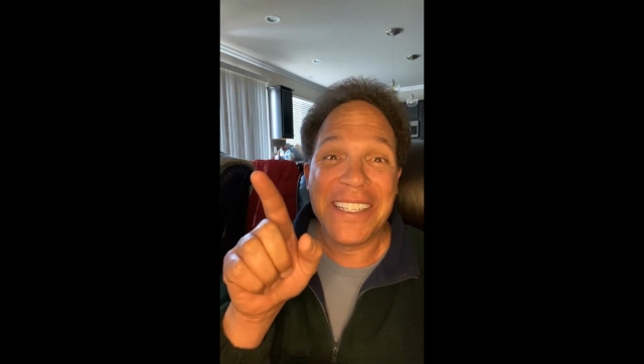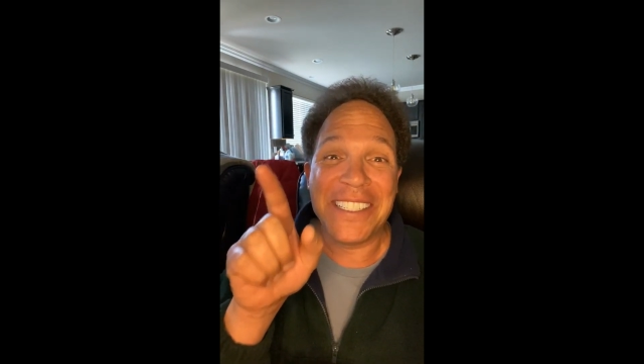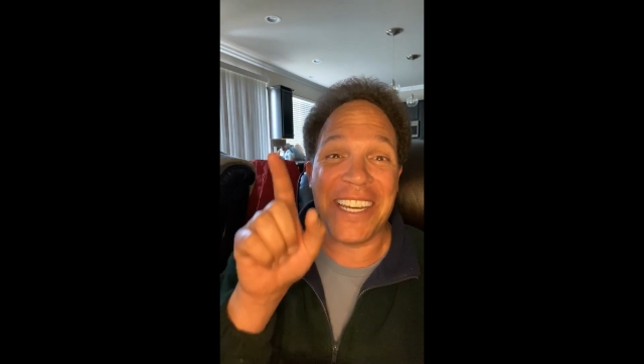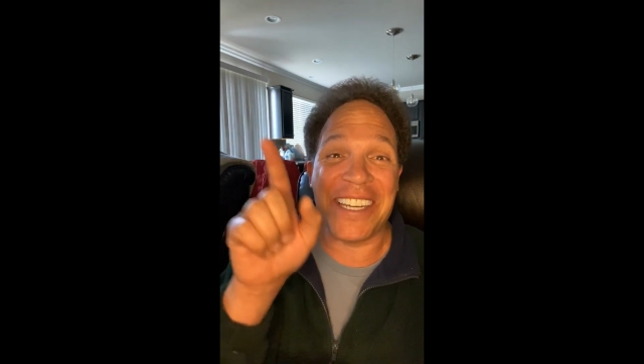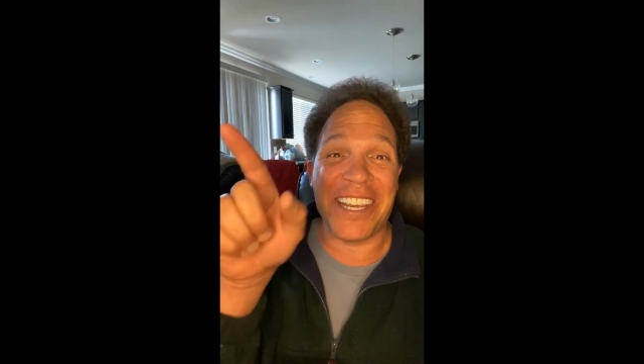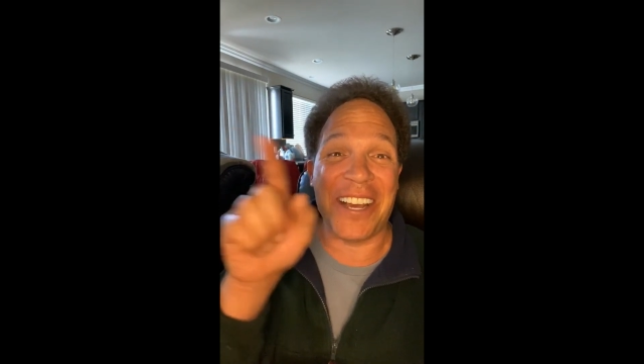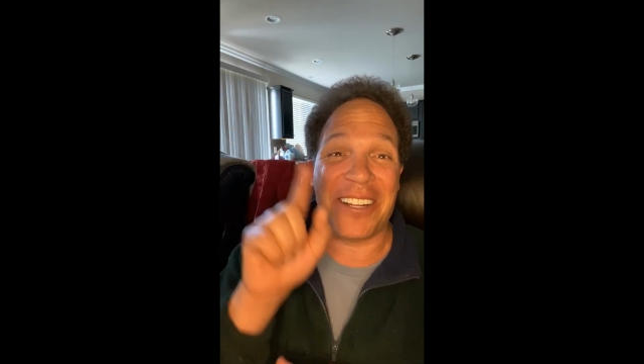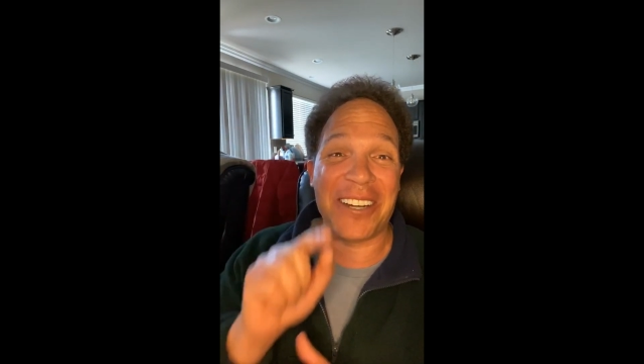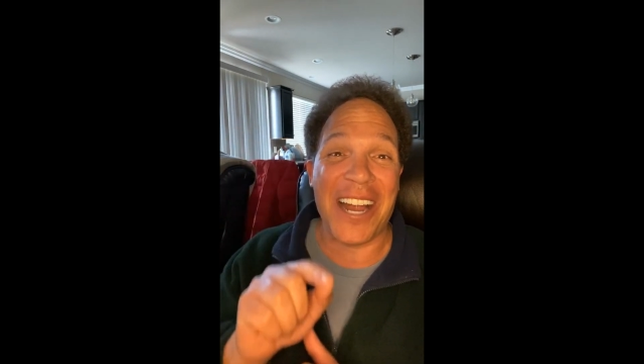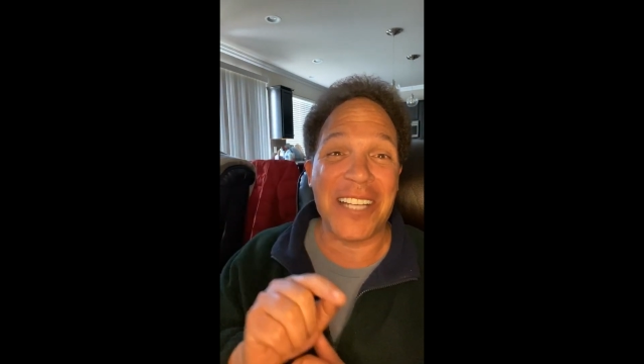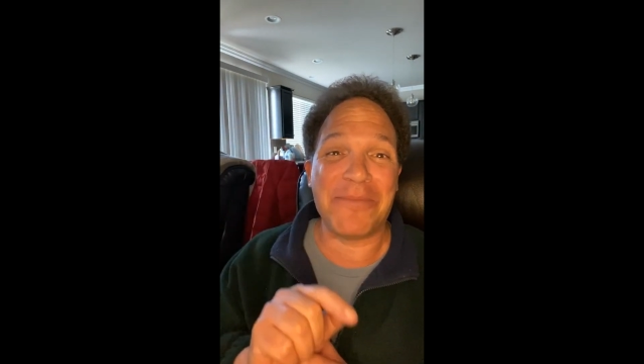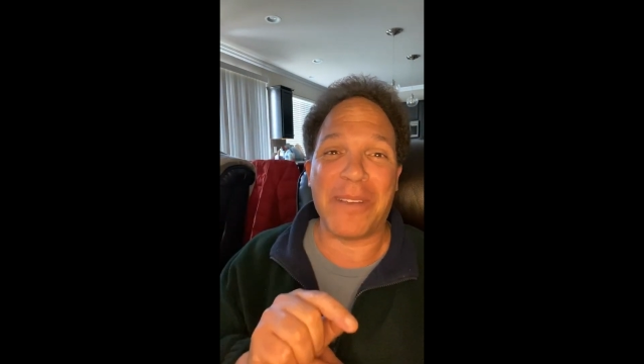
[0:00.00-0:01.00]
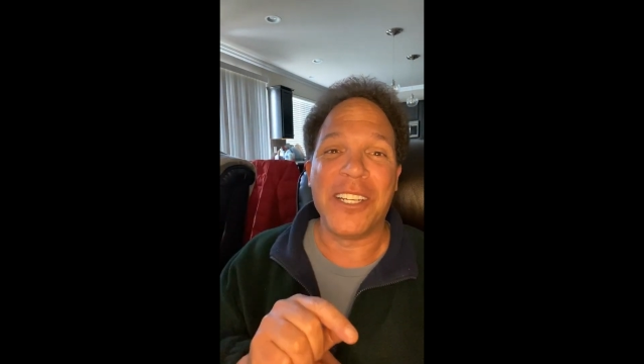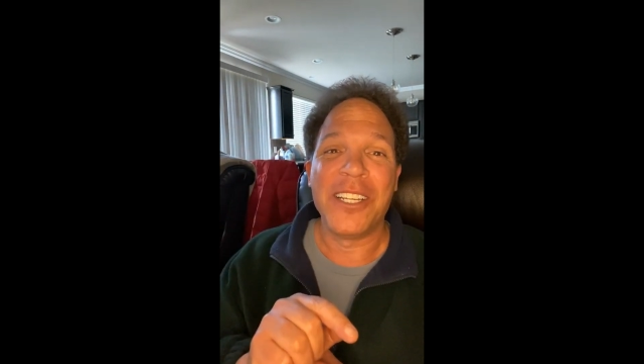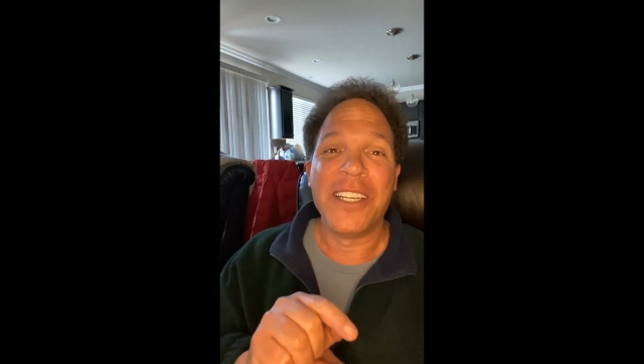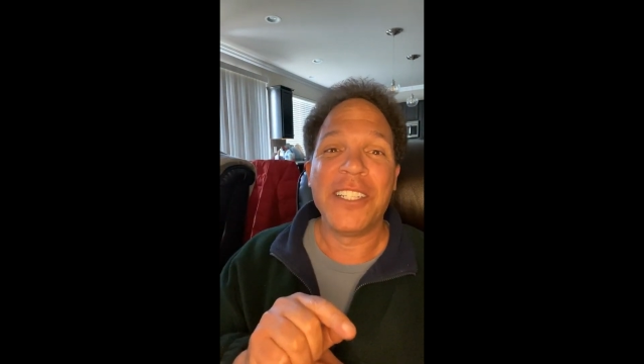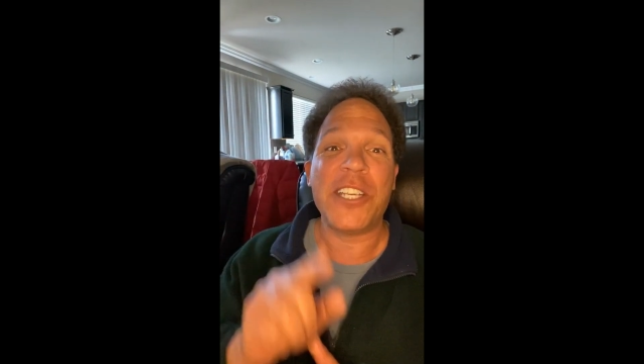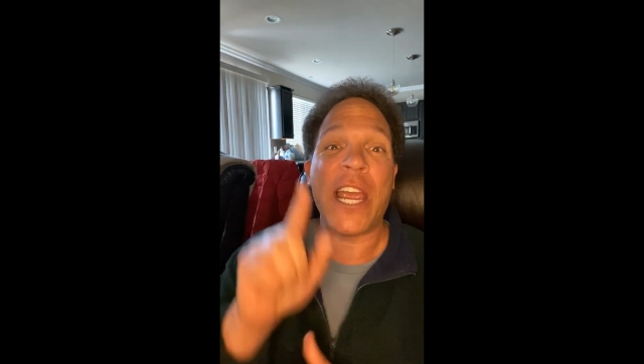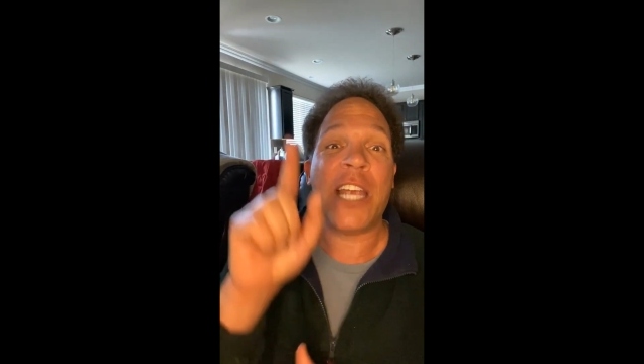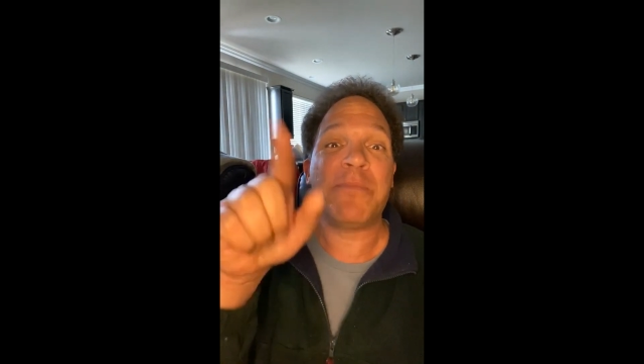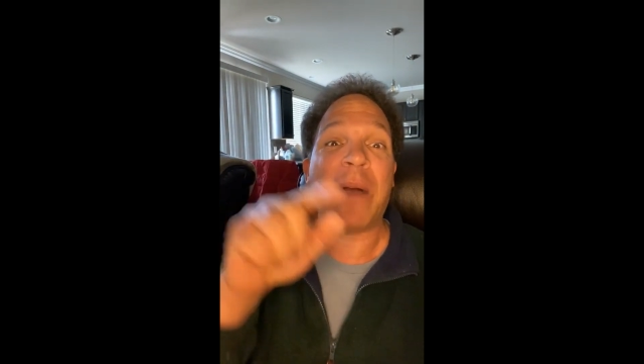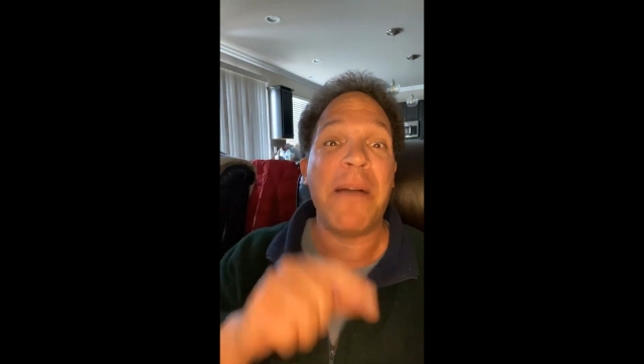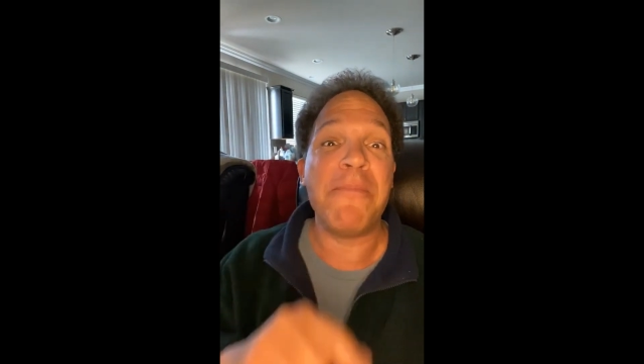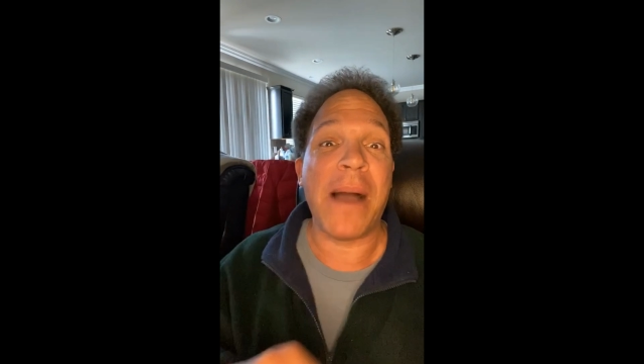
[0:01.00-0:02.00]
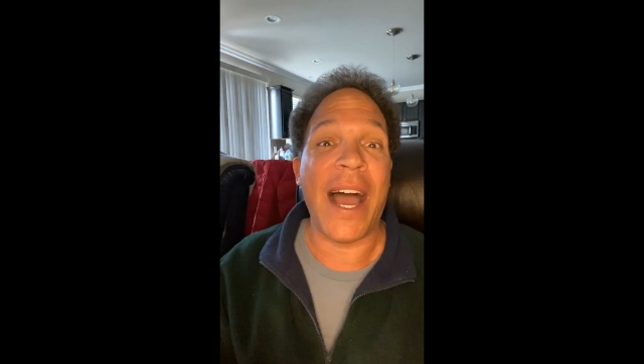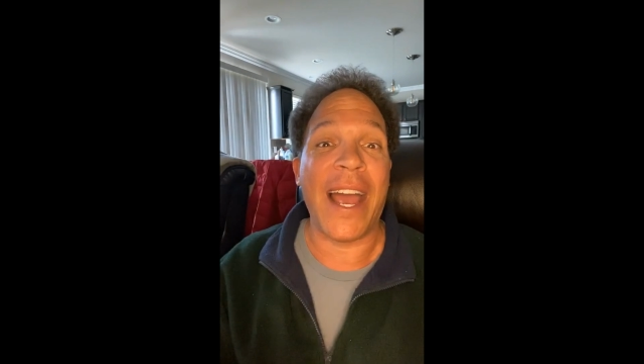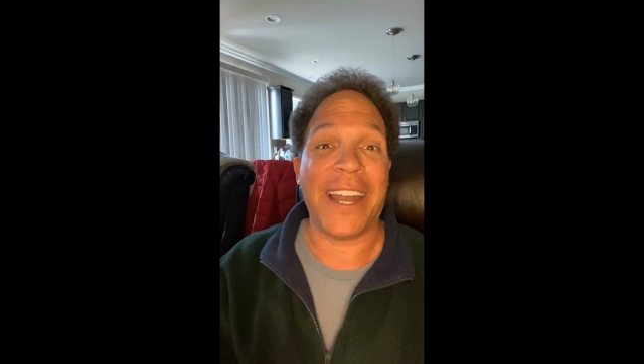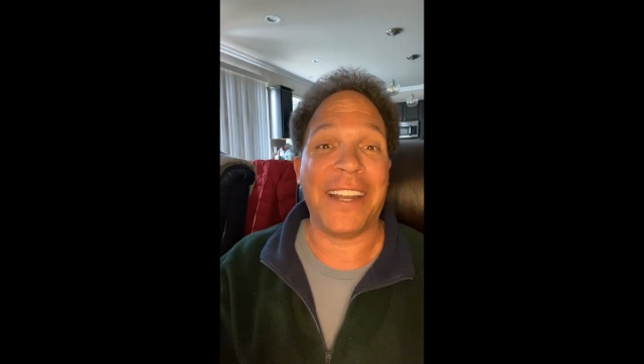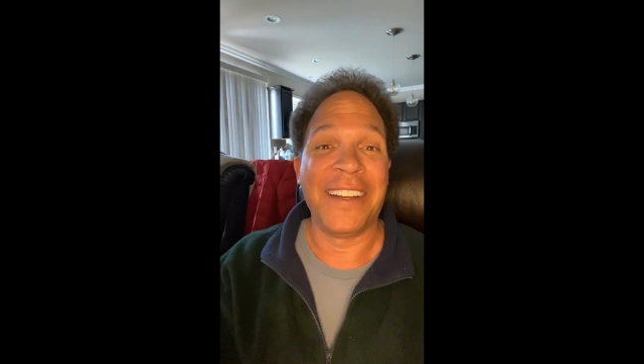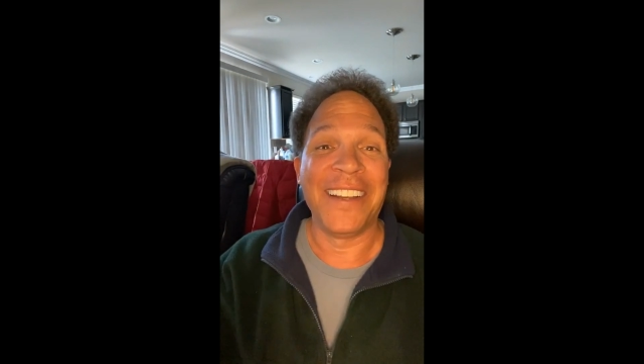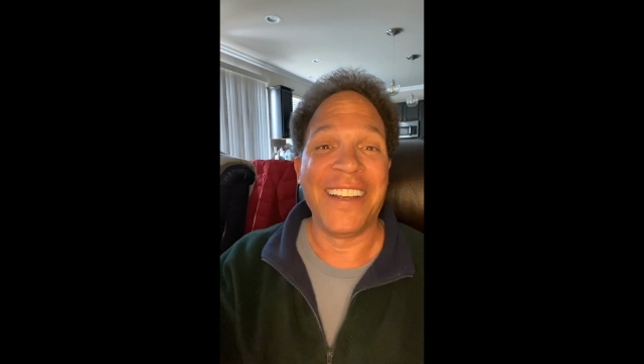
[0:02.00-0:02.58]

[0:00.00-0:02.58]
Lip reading: She killed her husband. Changed my mind.